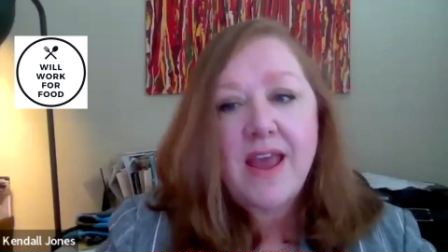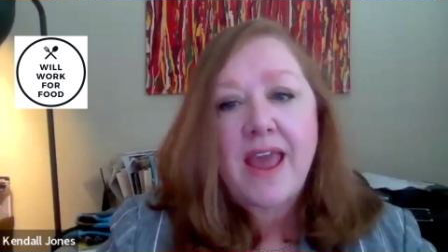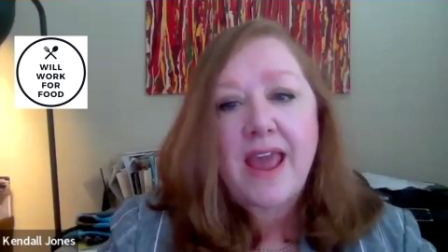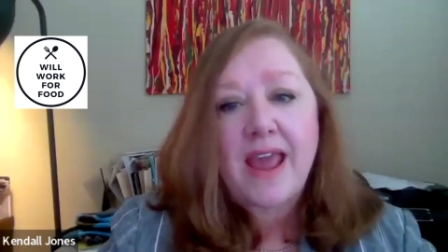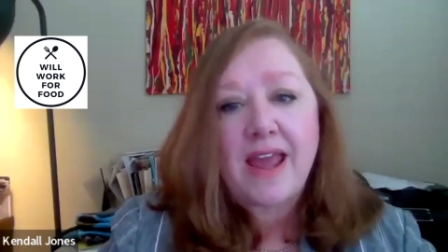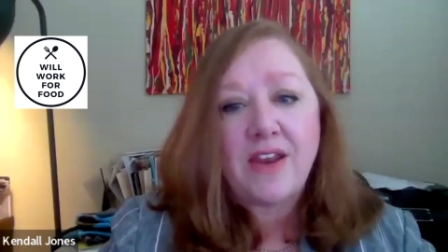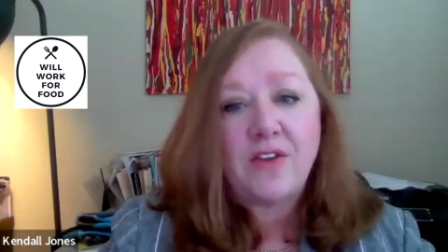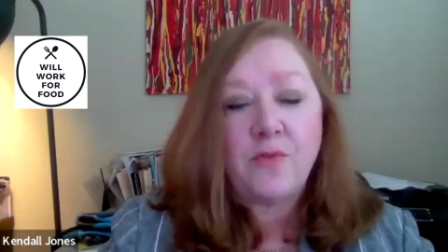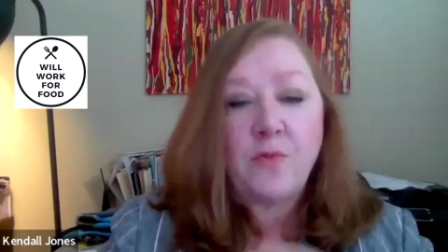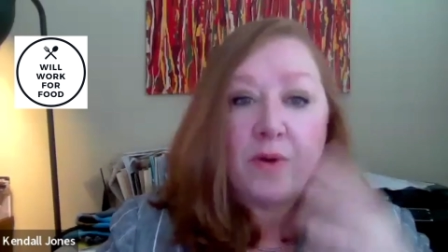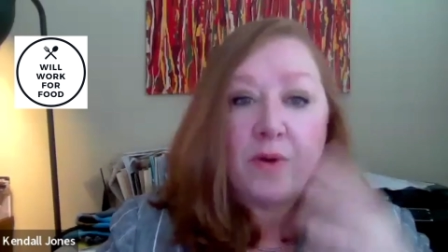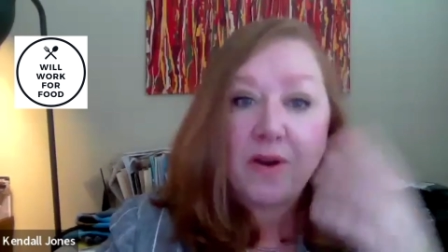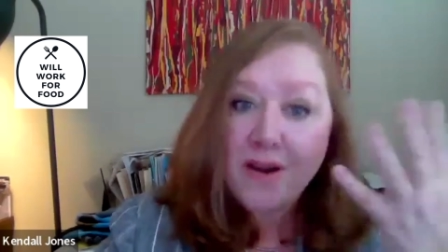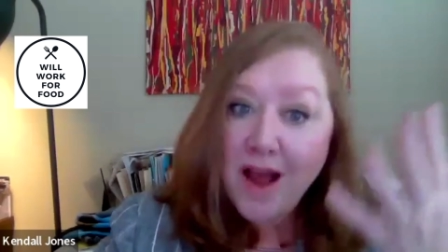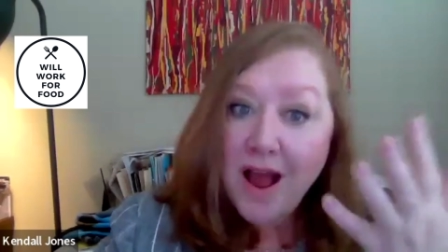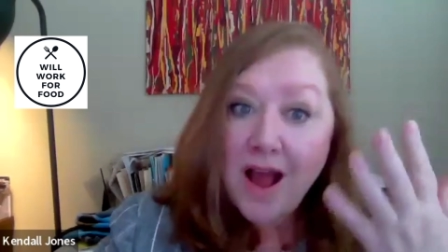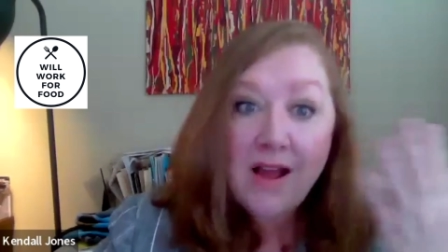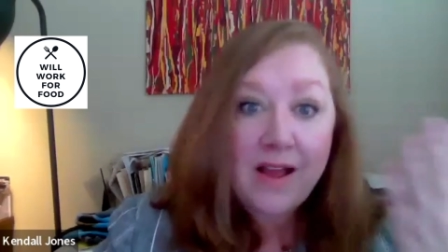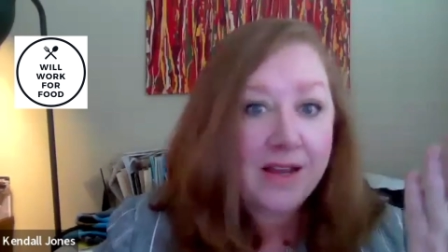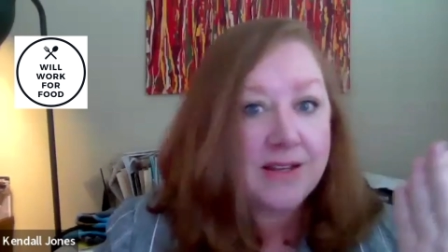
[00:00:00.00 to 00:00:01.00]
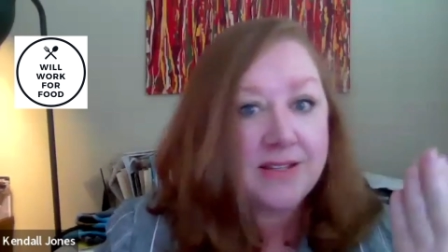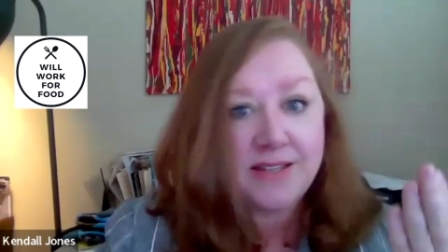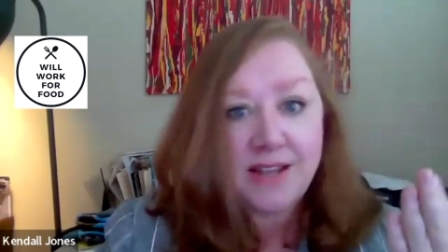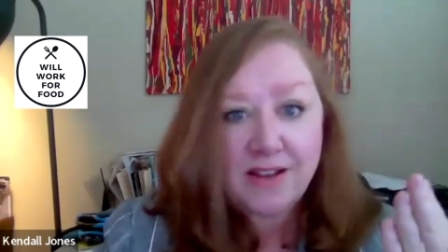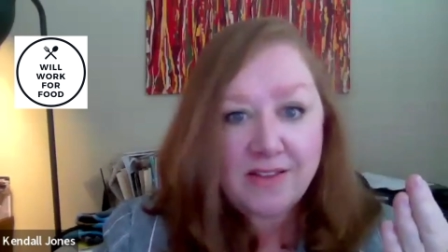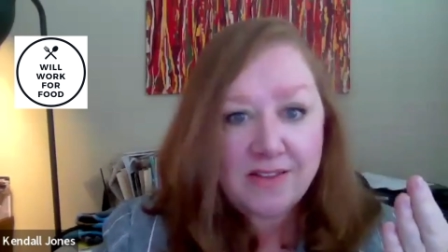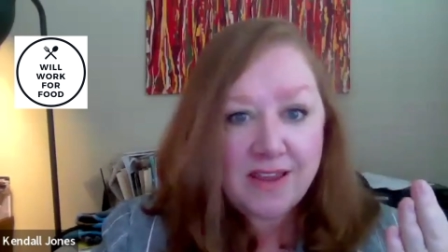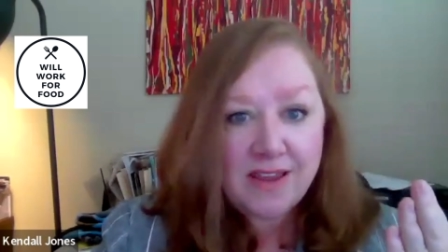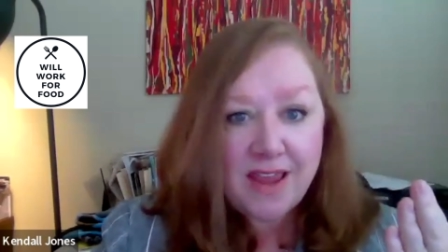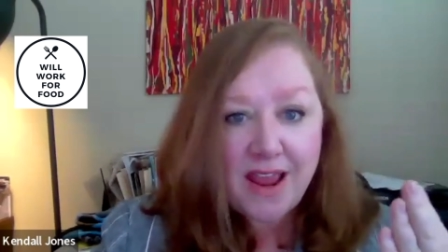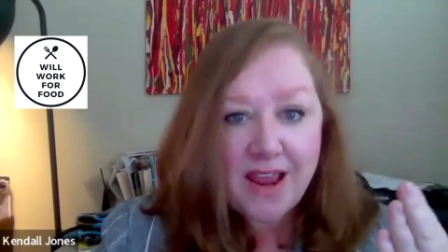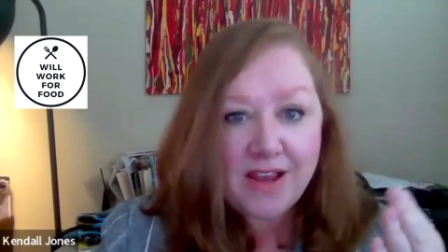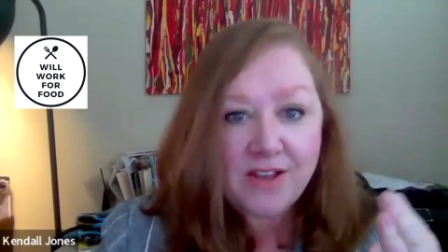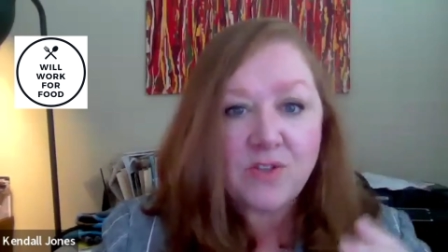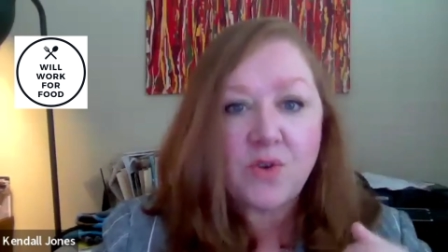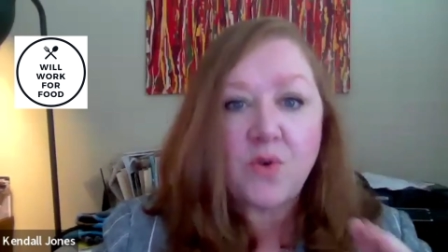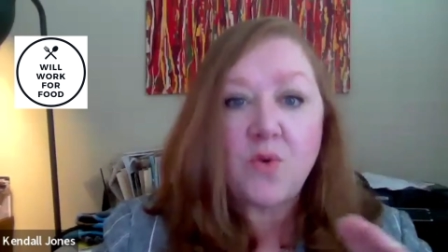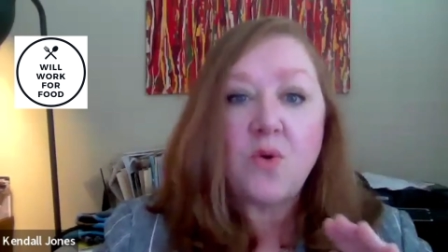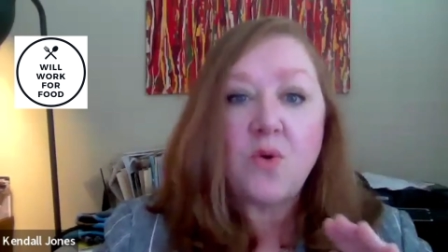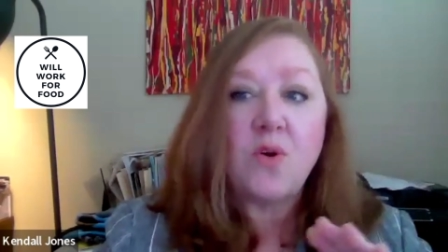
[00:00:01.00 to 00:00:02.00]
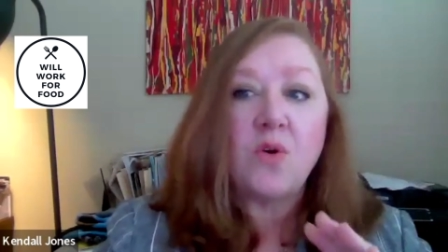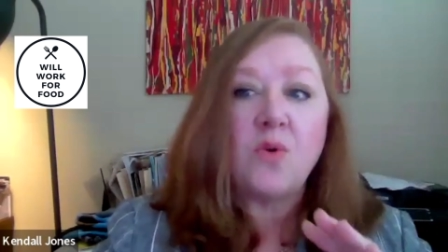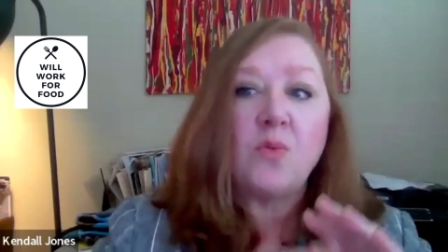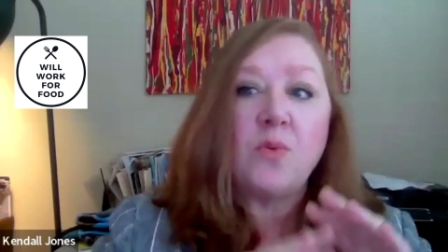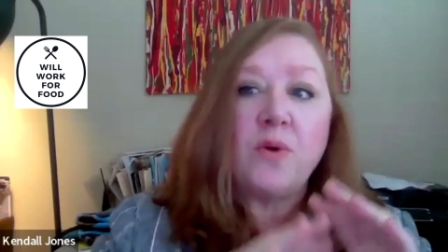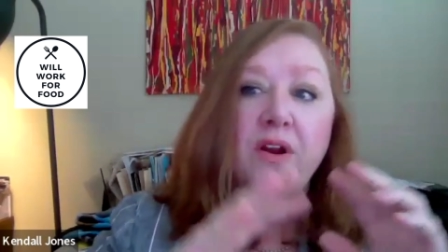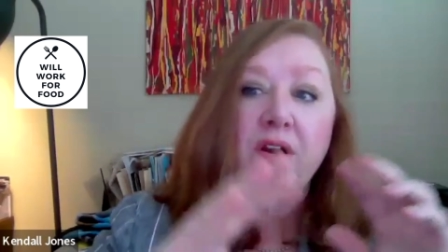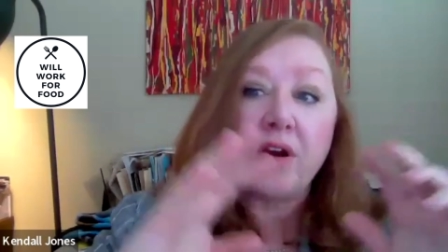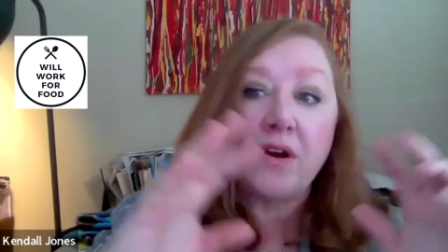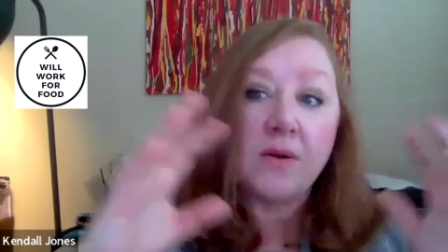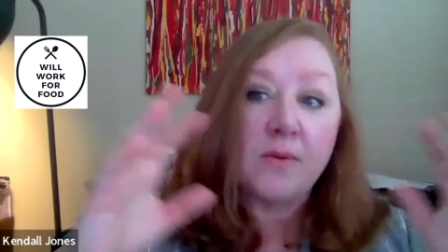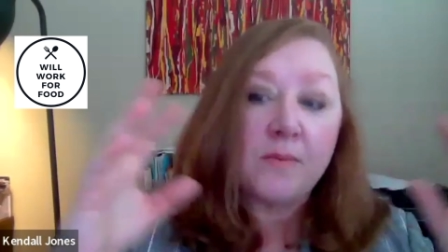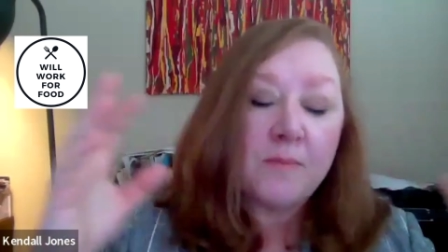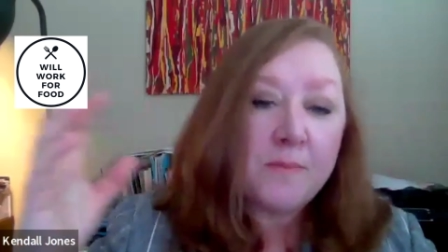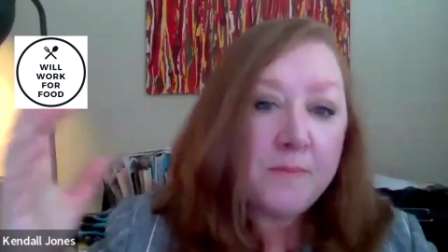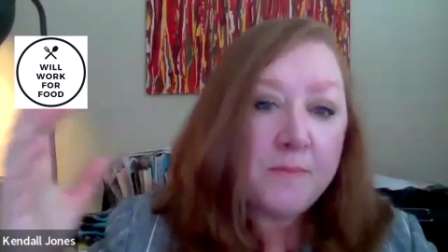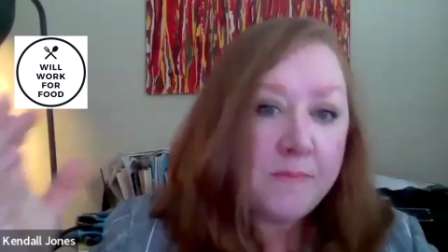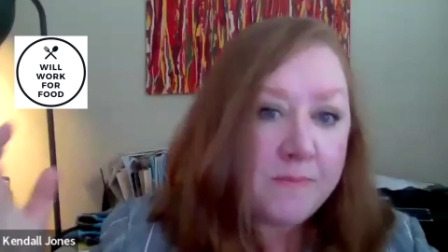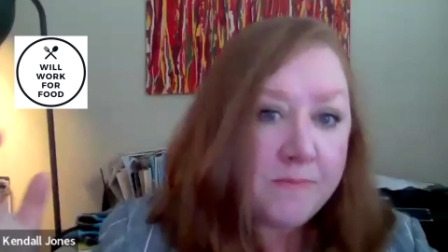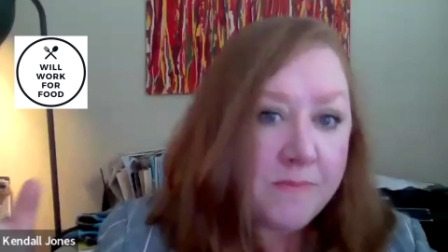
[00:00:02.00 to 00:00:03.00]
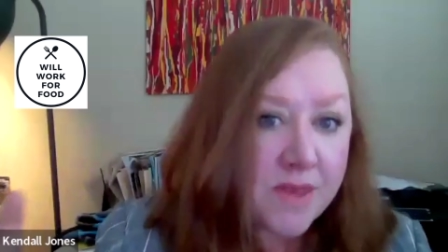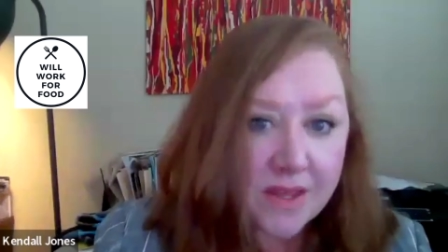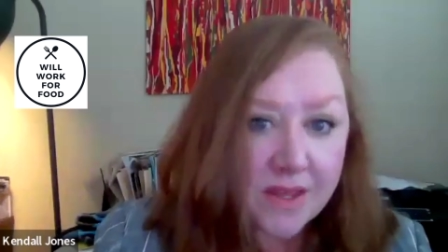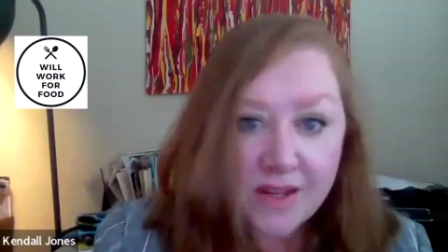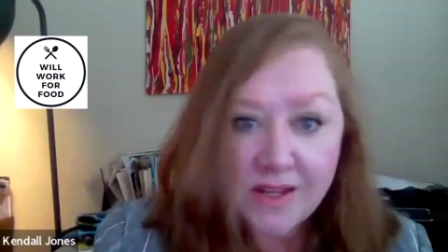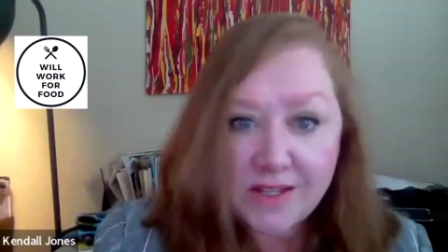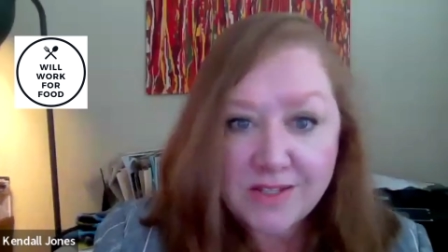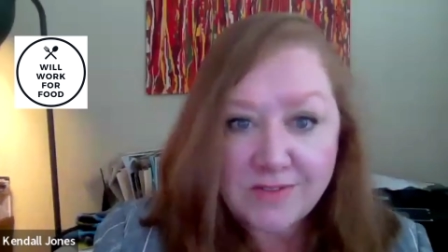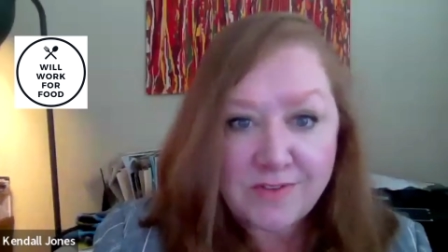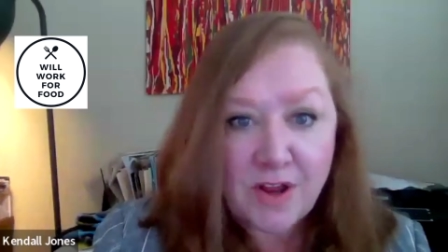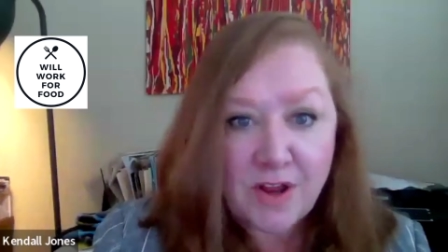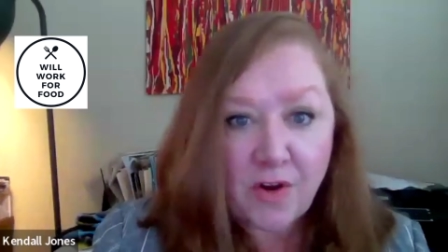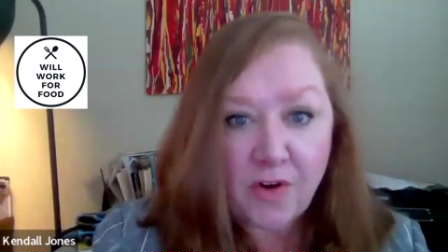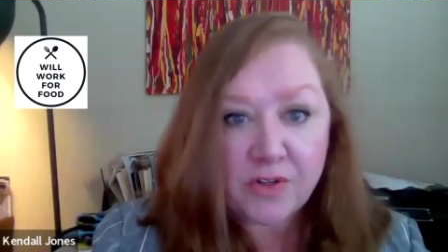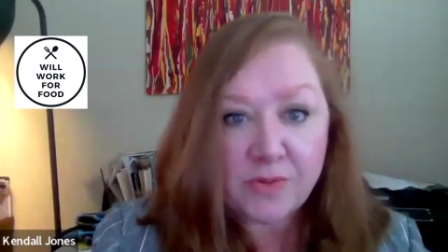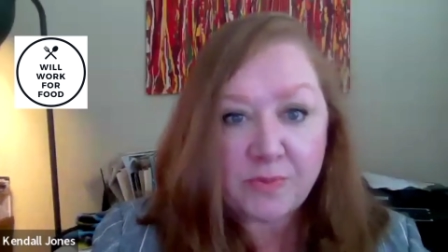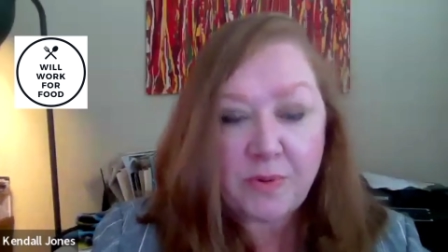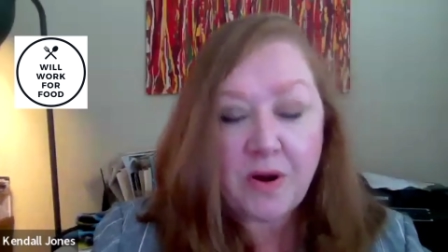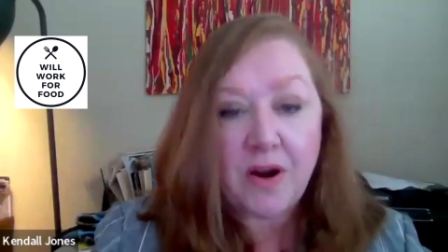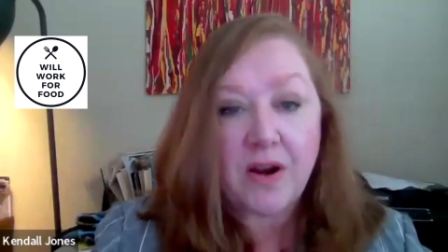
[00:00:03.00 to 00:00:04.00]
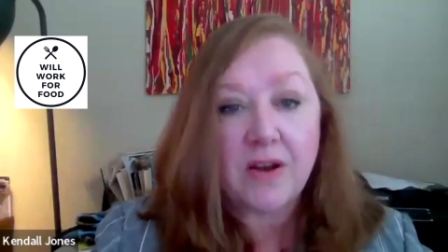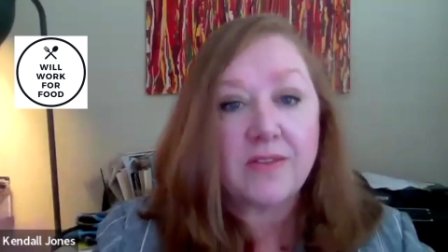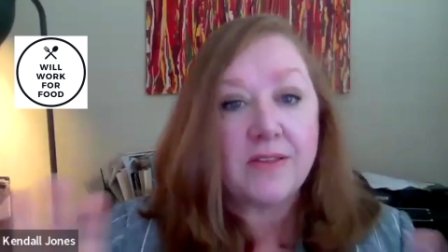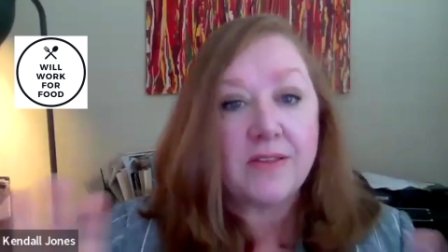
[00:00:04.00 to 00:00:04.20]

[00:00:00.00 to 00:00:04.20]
And if we're not going to settle the case or we're millions of dollars apart,